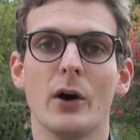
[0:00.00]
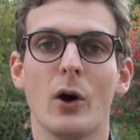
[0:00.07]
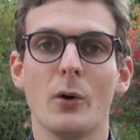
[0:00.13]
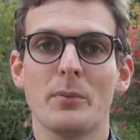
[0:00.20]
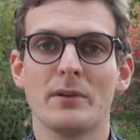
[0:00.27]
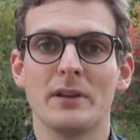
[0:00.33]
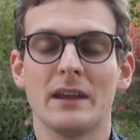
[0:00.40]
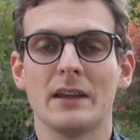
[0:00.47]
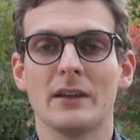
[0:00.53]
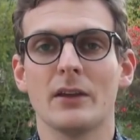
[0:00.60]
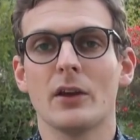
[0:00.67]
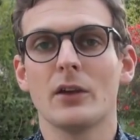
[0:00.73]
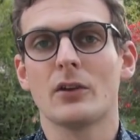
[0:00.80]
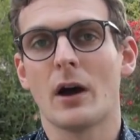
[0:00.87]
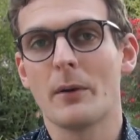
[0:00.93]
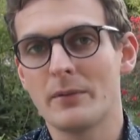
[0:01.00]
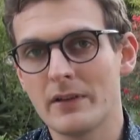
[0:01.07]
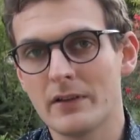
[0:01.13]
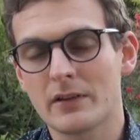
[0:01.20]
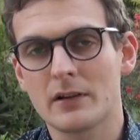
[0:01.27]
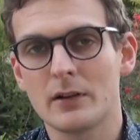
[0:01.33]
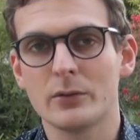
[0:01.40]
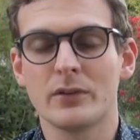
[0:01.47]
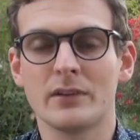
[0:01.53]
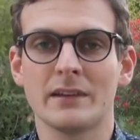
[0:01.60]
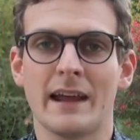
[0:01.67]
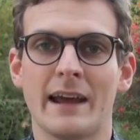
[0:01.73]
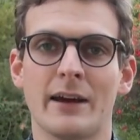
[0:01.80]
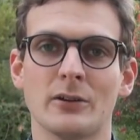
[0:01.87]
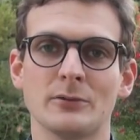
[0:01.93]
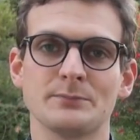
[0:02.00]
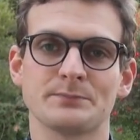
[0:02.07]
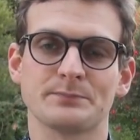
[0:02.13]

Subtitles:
opening, companies closing down,